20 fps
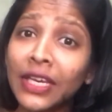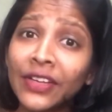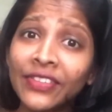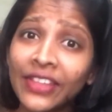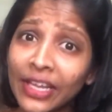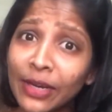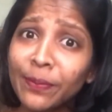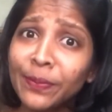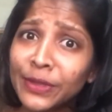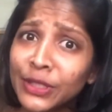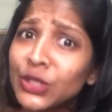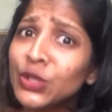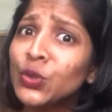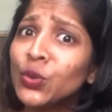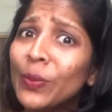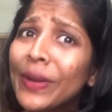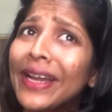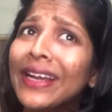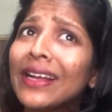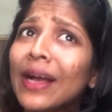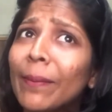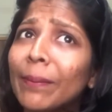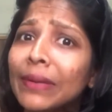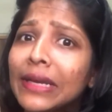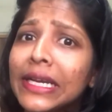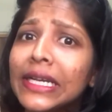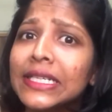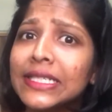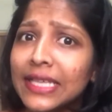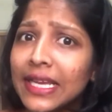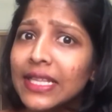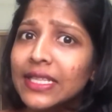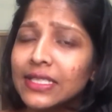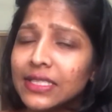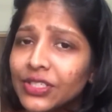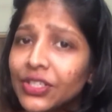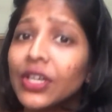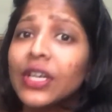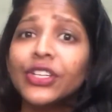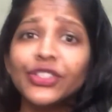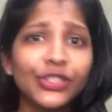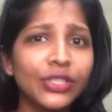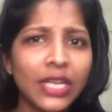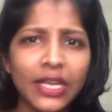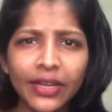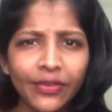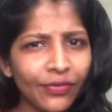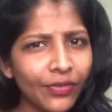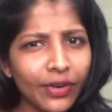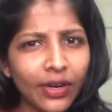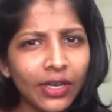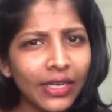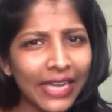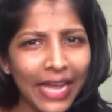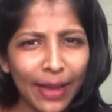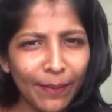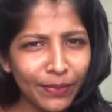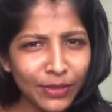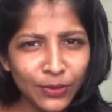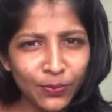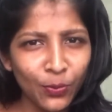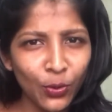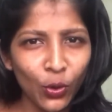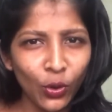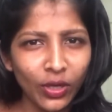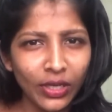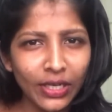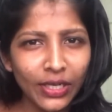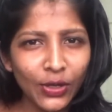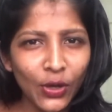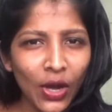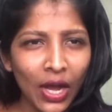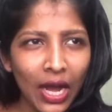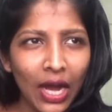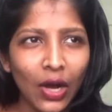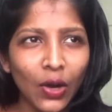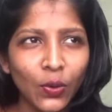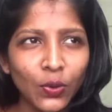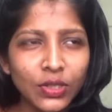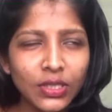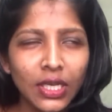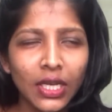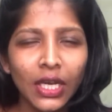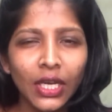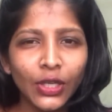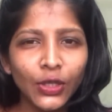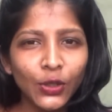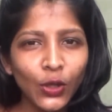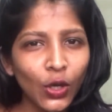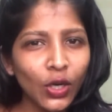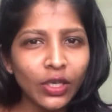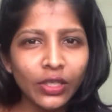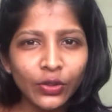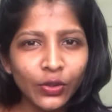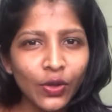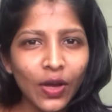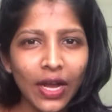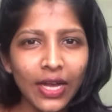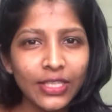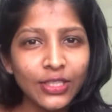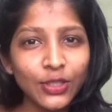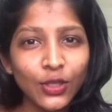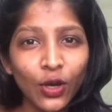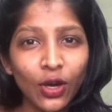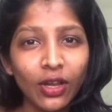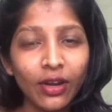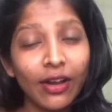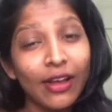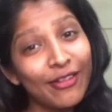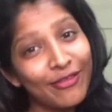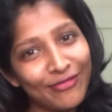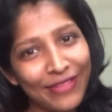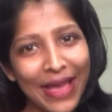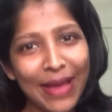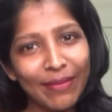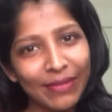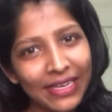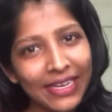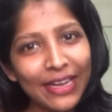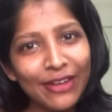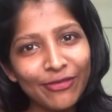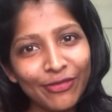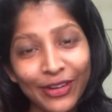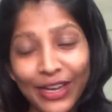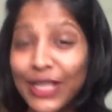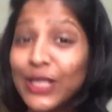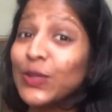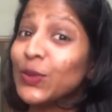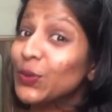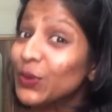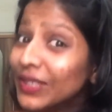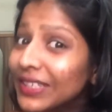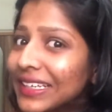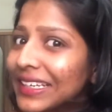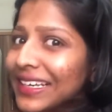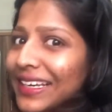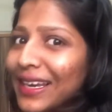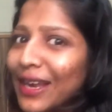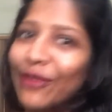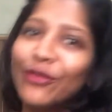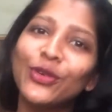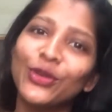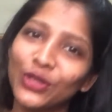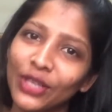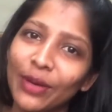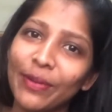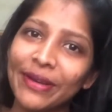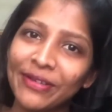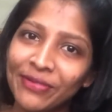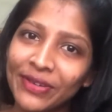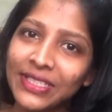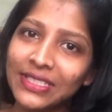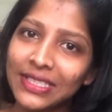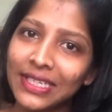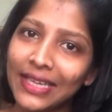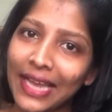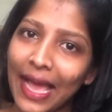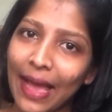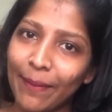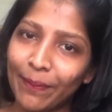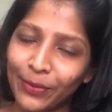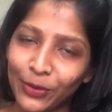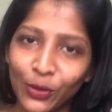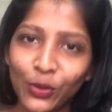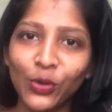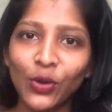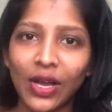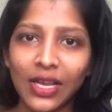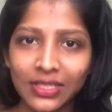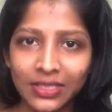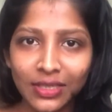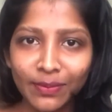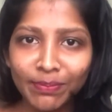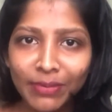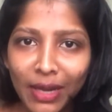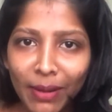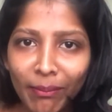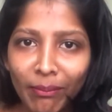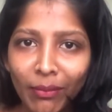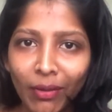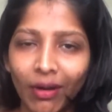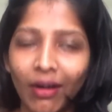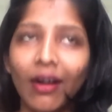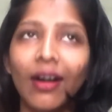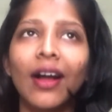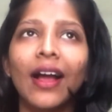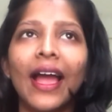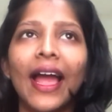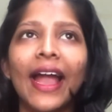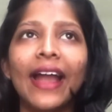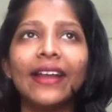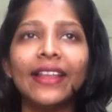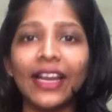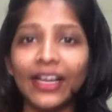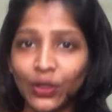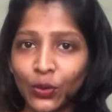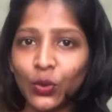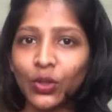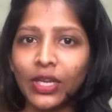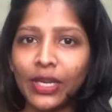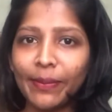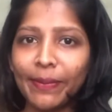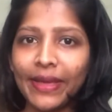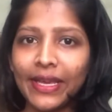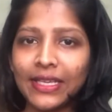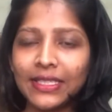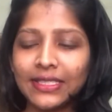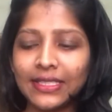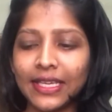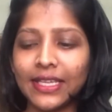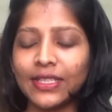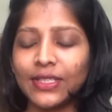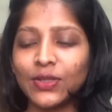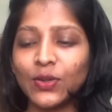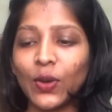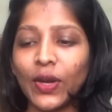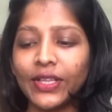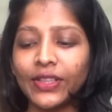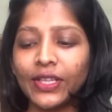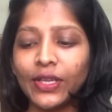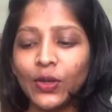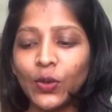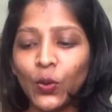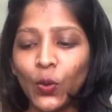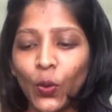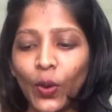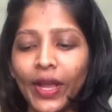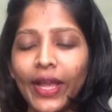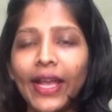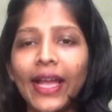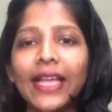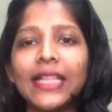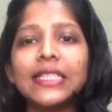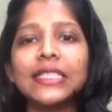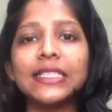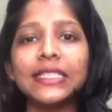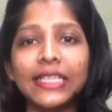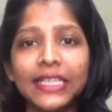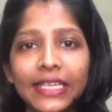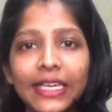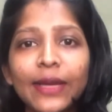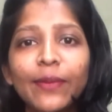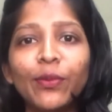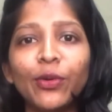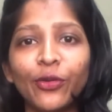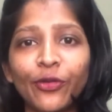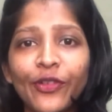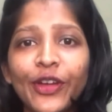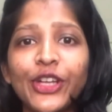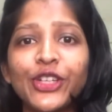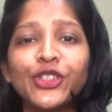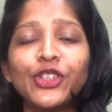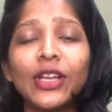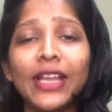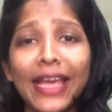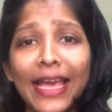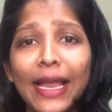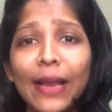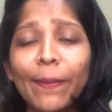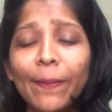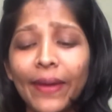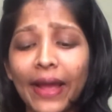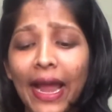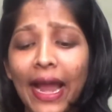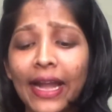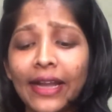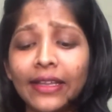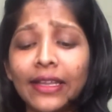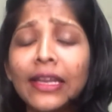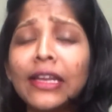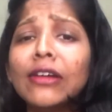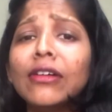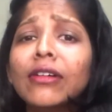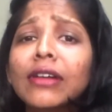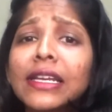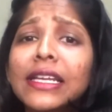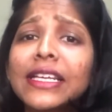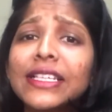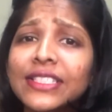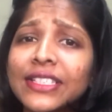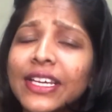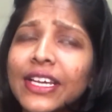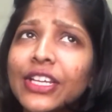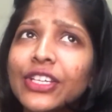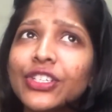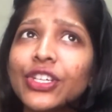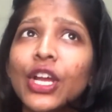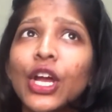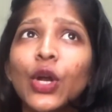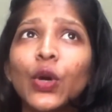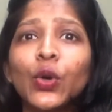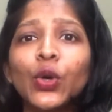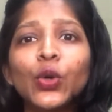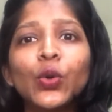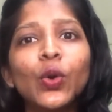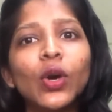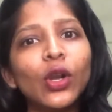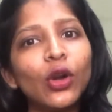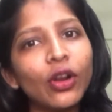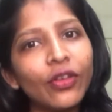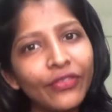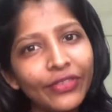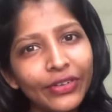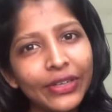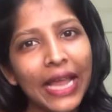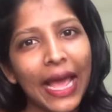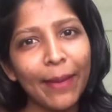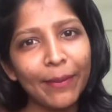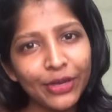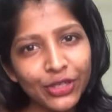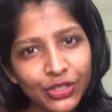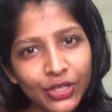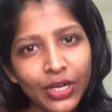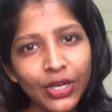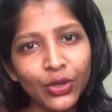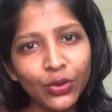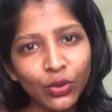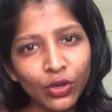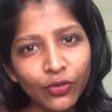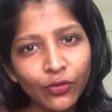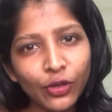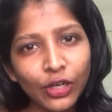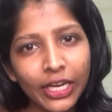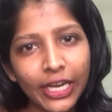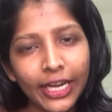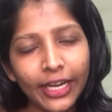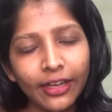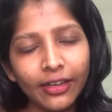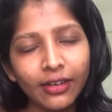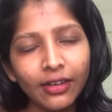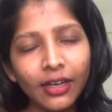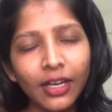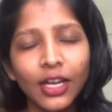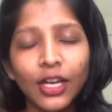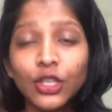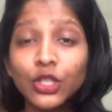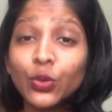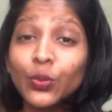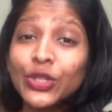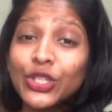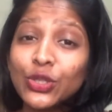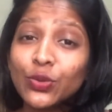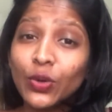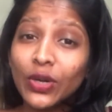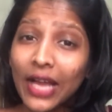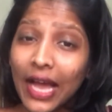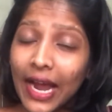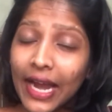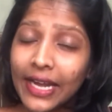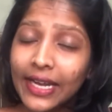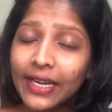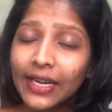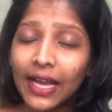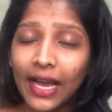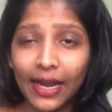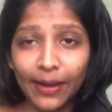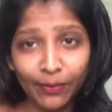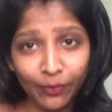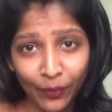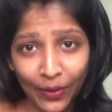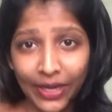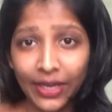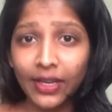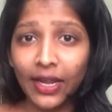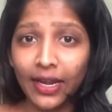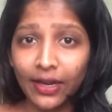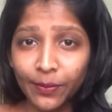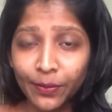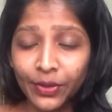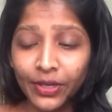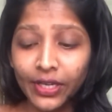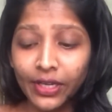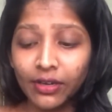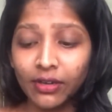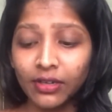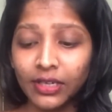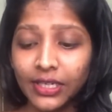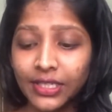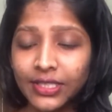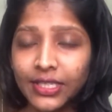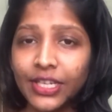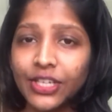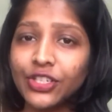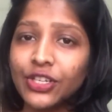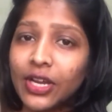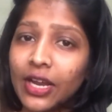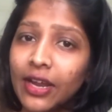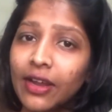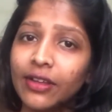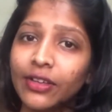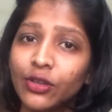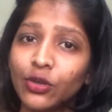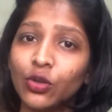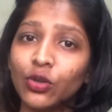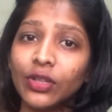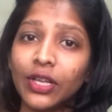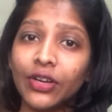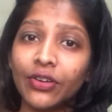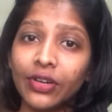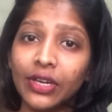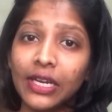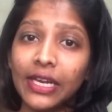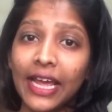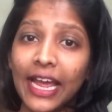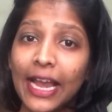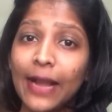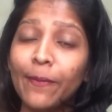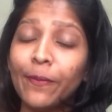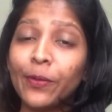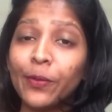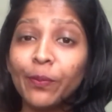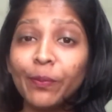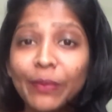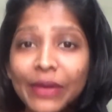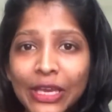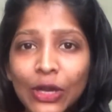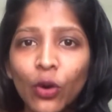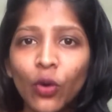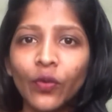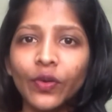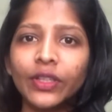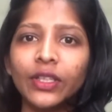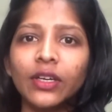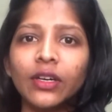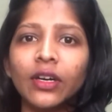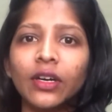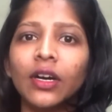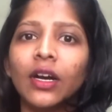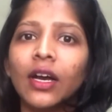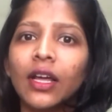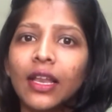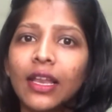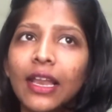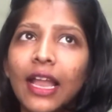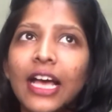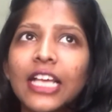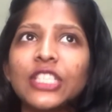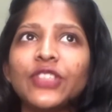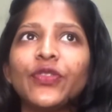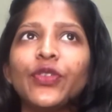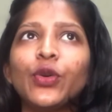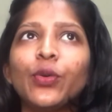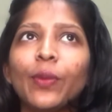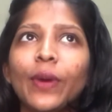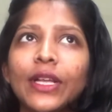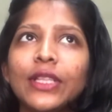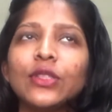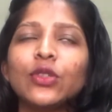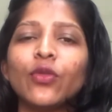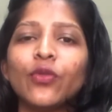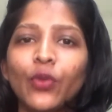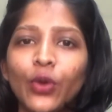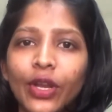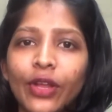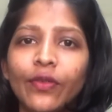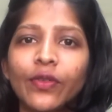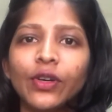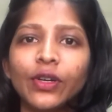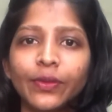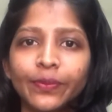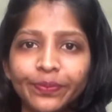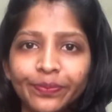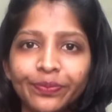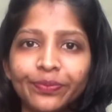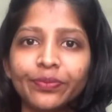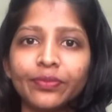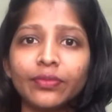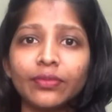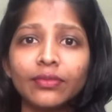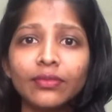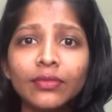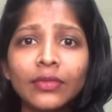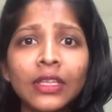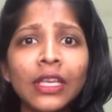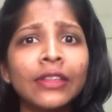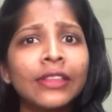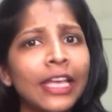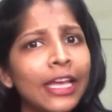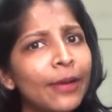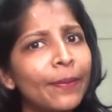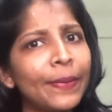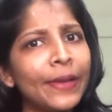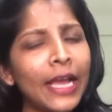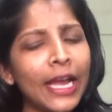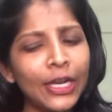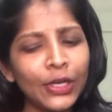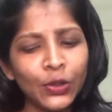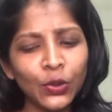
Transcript: therapists who made complete sense. She's like, if a tap is broken in your house, you're not going to ask your family and friends who really love you to come and fix the tap. You're going to ask a plumber, and that totally makes sense. So I think going and seeking professional help at an early stage could do a lot of damage control for later. So which is what I did. I went at a pretty early stage, and that really helped me over the last few months of whatever therapy I